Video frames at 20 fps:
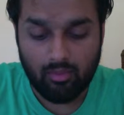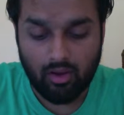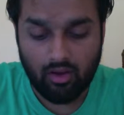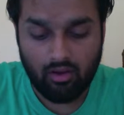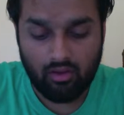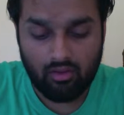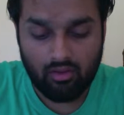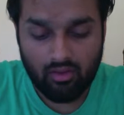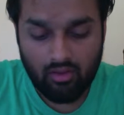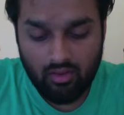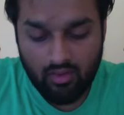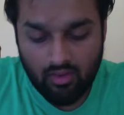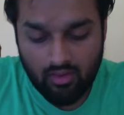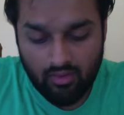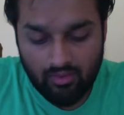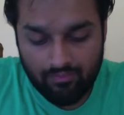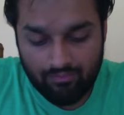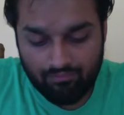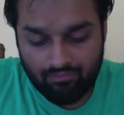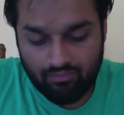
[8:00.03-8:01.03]
air.
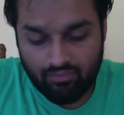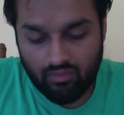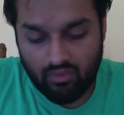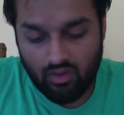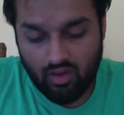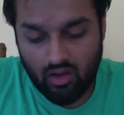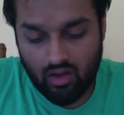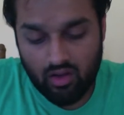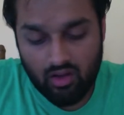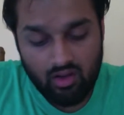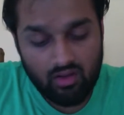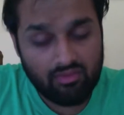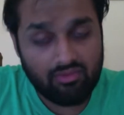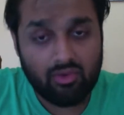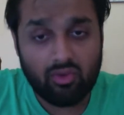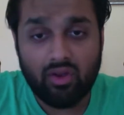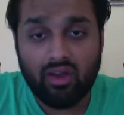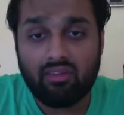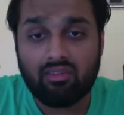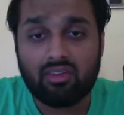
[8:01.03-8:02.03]
If
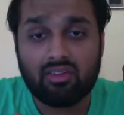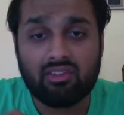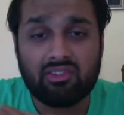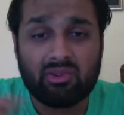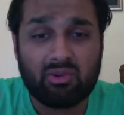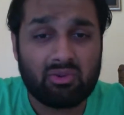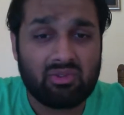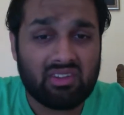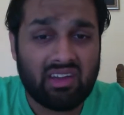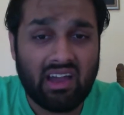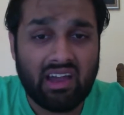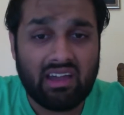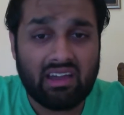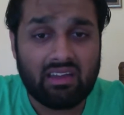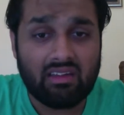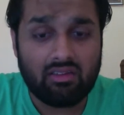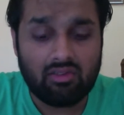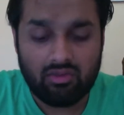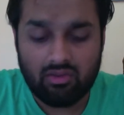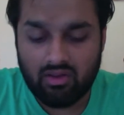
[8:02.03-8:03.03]
you have it too
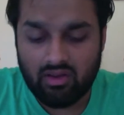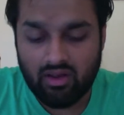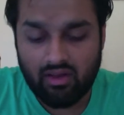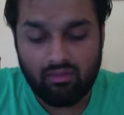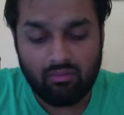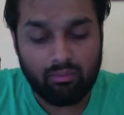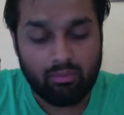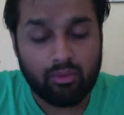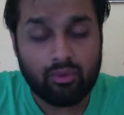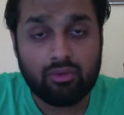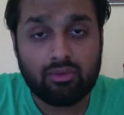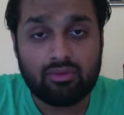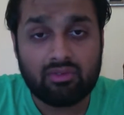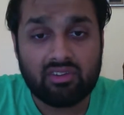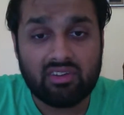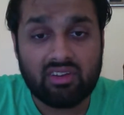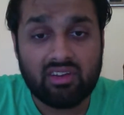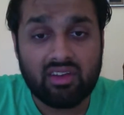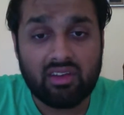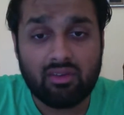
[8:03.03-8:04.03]
tight, you can have
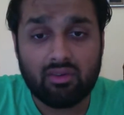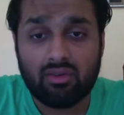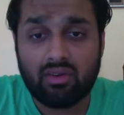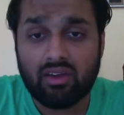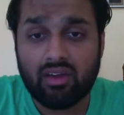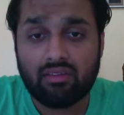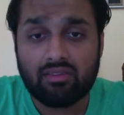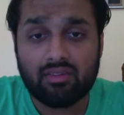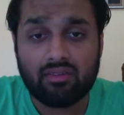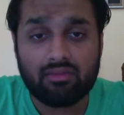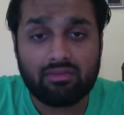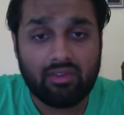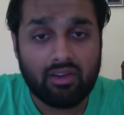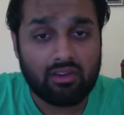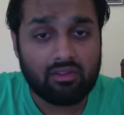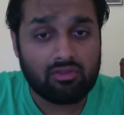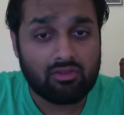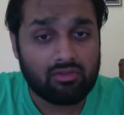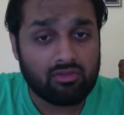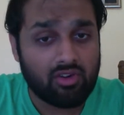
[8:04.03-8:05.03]
bruising, you can have some
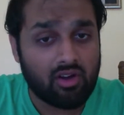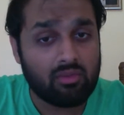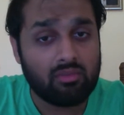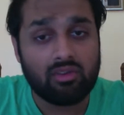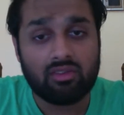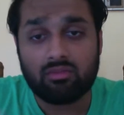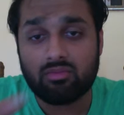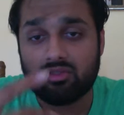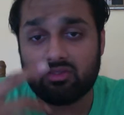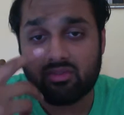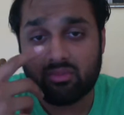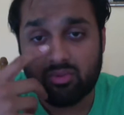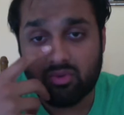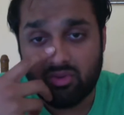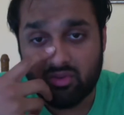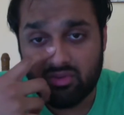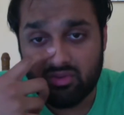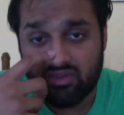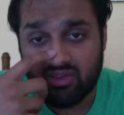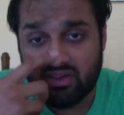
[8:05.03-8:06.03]
facial trauma, as Mr.
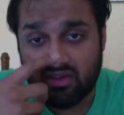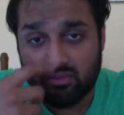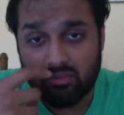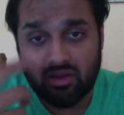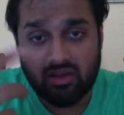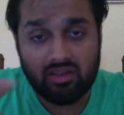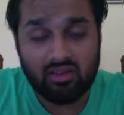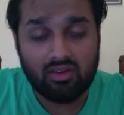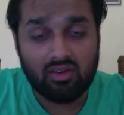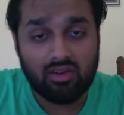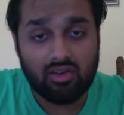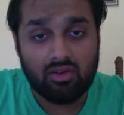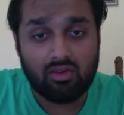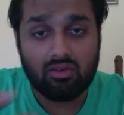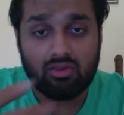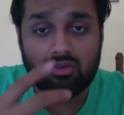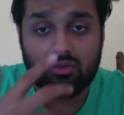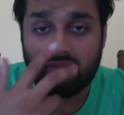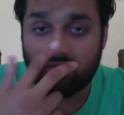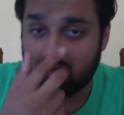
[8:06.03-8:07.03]
Porter was saying about the
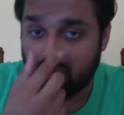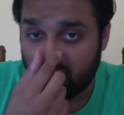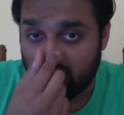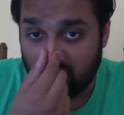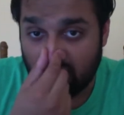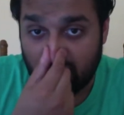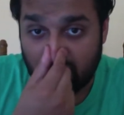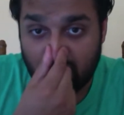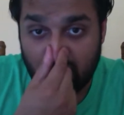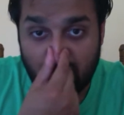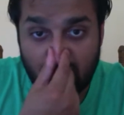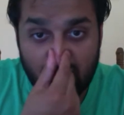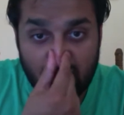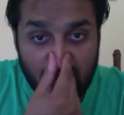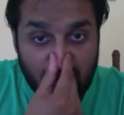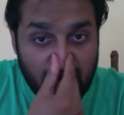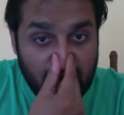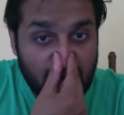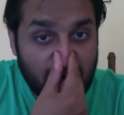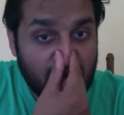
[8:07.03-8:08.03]
nose. He was like all the
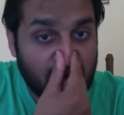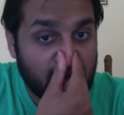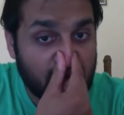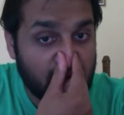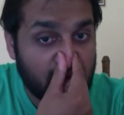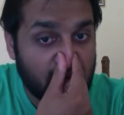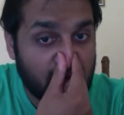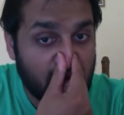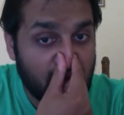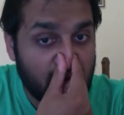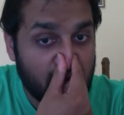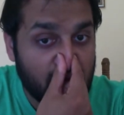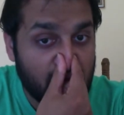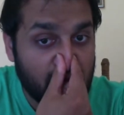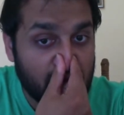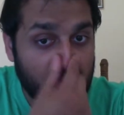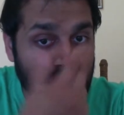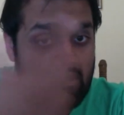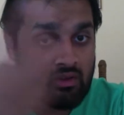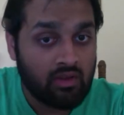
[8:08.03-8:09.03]
way down to the
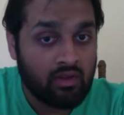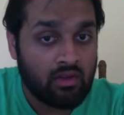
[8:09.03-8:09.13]
nose.